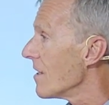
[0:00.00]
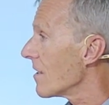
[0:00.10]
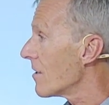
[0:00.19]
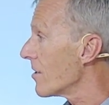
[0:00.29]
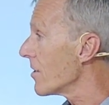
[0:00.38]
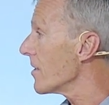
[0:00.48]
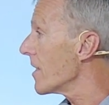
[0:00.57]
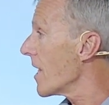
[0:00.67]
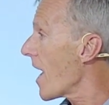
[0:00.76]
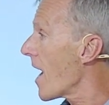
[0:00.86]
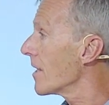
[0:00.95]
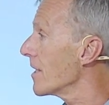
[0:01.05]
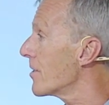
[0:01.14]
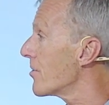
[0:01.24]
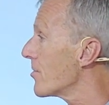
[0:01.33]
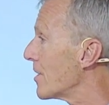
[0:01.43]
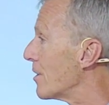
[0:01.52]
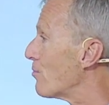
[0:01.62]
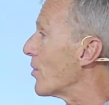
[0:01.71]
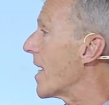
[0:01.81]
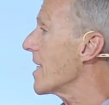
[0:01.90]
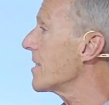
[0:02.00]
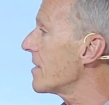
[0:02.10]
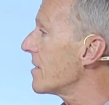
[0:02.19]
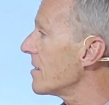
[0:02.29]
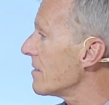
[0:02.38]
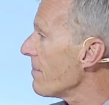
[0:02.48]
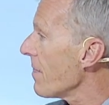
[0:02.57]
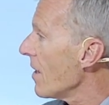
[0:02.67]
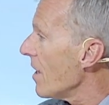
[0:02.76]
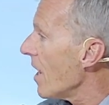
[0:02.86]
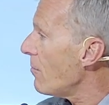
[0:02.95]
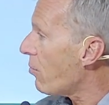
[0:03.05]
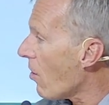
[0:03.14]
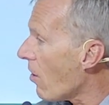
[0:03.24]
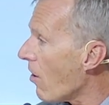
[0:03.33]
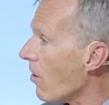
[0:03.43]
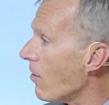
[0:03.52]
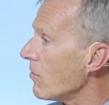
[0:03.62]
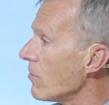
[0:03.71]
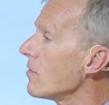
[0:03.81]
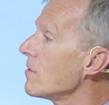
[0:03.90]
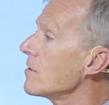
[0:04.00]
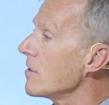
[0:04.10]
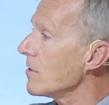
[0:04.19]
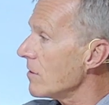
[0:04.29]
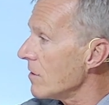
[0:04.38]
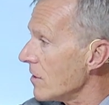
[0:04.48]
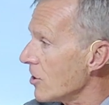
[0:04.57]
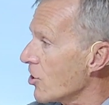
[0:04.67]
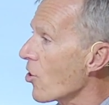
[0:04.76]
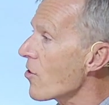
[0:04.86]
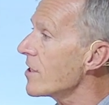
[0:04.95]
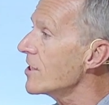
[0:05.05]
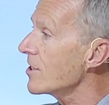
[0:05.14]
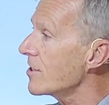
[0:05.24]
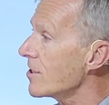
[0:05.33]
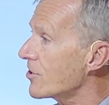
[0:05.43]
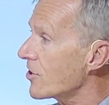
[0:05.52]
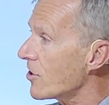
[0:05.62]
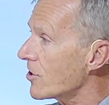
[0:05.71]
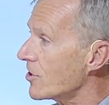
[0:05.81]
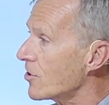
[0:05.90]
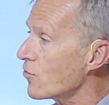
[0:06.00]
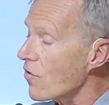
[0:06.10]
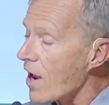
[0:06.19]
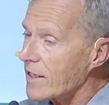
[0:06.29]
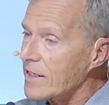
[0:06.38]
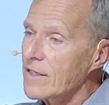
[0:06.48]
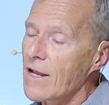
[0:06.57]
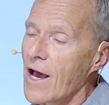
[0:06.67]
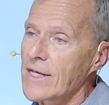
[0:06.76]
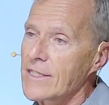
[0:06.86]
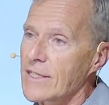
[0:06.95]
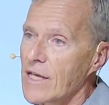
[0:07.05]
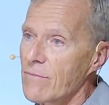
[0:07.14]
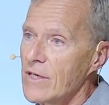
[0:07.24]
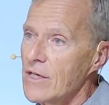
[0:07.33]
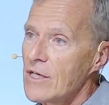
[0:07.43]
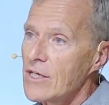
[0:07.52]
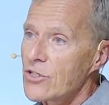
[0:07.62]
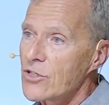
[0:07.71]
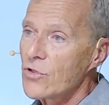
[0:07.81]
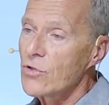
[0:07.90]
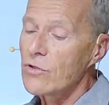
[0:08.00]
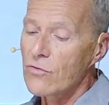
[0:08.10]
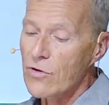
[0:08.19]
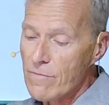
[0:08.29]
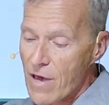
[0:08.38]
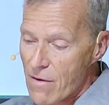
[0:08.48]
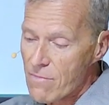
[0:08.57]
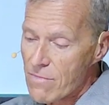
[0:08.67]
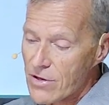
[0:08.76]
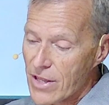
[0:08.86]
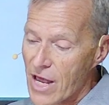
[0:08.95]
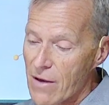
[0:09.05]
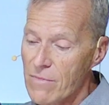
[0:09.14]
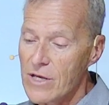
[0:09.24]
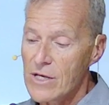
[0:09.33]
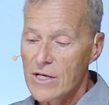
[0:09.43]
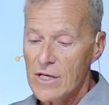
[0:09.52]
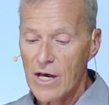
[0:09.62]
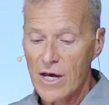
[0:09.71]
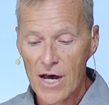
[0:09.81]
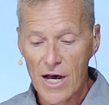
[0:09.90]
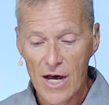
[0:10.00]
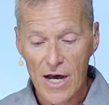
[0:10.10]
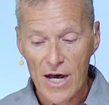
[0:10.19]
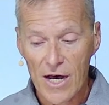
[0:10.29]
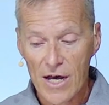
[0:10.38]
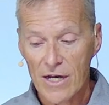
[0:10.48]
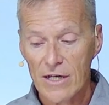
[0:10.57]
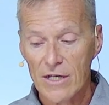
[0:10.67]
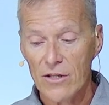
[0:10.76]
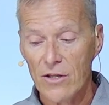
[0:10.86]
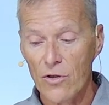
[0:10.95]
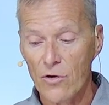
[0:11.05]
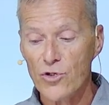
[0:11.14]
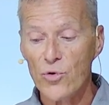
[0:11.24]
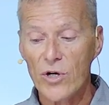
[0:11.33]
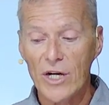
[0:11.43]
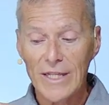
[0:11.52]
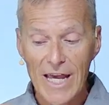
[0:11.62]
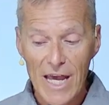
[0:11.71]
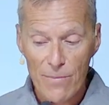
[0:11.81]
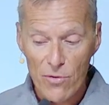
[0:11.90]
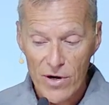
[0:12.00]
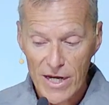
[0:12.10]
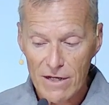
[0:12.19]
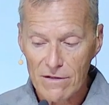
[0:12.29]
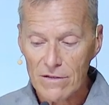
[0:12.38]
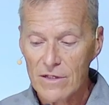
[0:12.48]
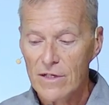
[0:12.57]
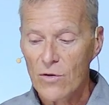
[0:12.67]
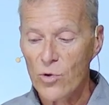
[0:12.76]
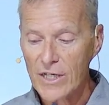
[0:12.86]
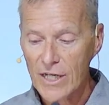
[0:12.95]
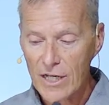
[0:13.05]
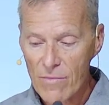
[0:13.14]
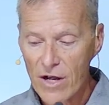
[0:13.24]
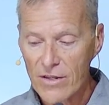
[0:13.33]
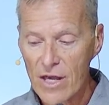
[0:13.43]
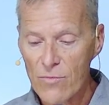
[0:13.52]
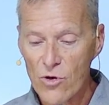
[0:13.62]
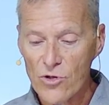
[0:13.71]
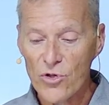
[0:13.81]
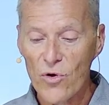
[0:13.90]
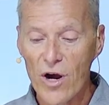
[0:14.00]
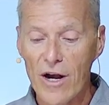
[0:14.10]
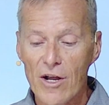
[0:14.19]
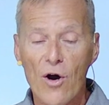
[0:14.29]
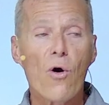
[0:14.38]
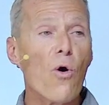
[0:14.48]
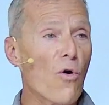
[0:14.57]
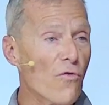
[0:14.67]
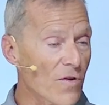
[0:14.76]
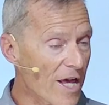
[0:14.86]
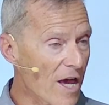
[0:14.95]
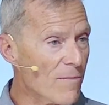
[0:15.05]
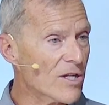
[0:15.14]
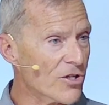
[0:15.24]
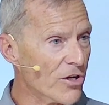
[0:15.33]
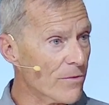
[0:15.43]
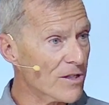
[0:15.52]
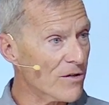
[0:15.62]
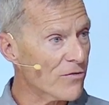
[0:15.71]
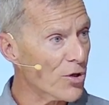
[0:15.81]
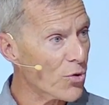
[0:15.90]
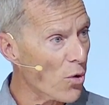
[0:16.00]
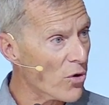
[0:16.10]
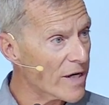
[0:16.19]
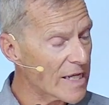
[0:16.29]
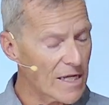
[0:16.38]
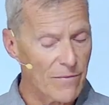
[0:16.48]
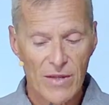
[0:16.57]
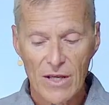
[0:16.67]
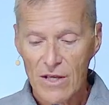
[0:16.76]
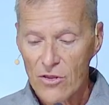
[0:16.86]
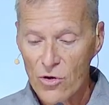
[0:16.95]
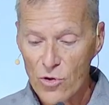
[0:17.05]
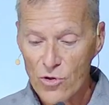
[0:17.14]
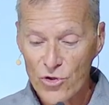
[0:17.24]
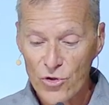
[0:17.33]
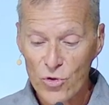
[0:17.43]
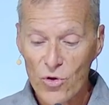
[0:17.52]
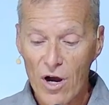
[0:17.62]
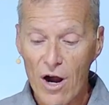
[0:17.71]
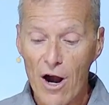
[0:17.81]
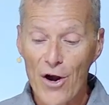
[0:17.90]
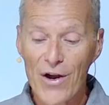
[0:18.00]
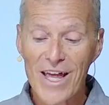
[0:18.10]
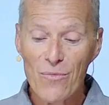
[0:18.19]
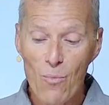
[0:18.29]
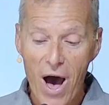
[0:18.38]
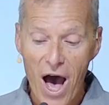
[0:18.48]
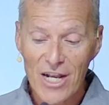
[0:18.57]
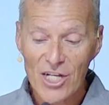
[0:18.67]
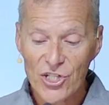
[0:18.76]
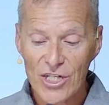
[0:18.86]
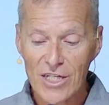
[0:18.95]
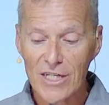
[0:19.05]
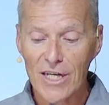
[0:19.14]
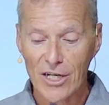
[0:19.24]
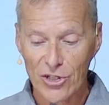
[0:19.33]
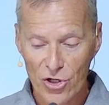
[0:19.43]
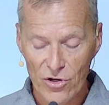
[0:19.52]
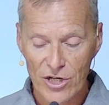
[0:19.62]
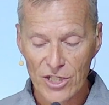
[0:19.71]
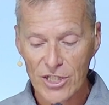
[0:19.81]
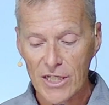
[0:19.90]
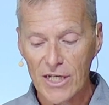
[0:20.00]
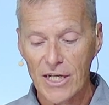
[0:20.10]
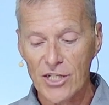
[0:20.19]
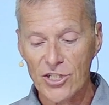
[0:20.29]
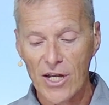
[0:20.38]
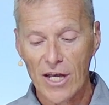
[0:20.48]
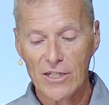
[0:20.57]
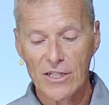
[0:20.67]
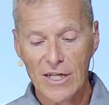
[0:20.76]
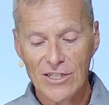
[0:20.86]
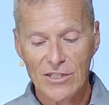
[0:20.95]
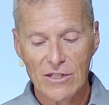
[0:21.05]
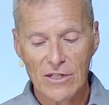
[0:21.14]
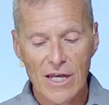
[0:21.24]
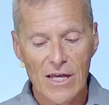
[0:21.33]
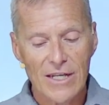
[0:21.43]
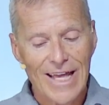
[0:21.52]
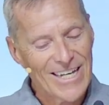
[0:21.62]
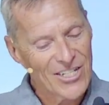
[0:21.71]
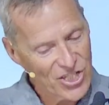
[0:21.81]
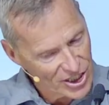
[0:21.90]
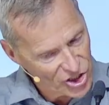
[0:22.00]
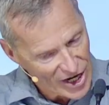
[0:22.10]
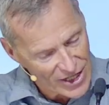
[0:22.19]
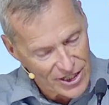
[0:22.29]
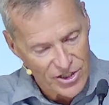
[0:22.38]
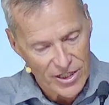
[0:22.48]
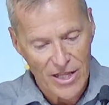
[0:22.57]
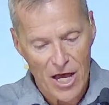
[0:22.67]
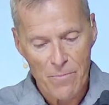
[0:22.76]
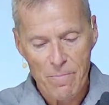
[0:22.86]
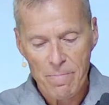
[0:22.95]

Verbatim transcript: Clearly, they had leaders in place, and Paul encourages the church to recognize them, to remember them, uh, those who are laboring, working among them, those who are over them in terms of authority, those who are admonishing and encouraging and, and, and, and challenging them.